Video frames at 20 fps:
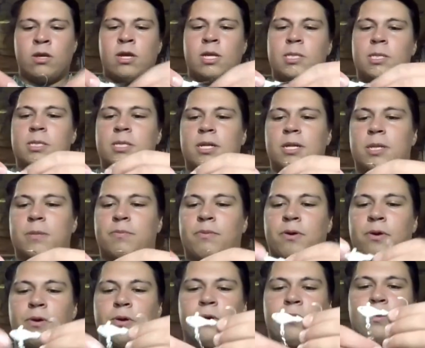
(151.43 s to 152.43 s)
As I said, it's
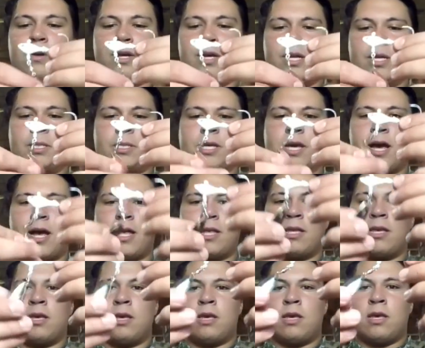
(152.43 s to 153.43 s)
pearl, and it's got
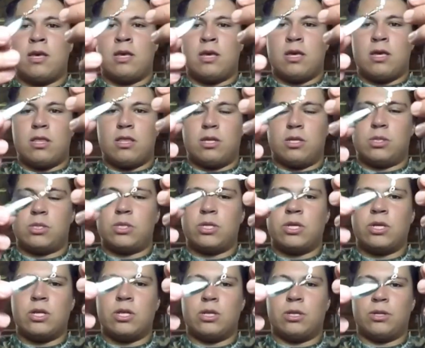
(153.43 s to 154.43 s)
this
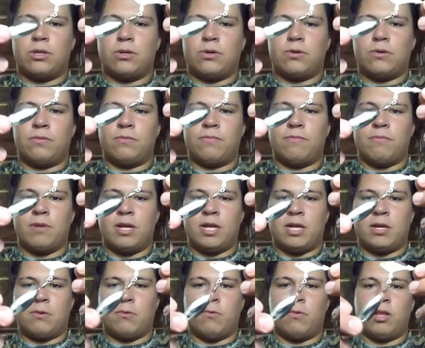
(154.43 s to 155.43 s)
little
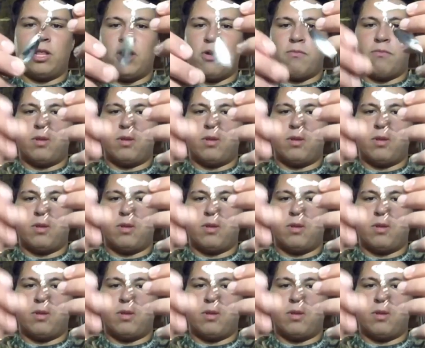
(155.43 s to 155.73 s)
mini willow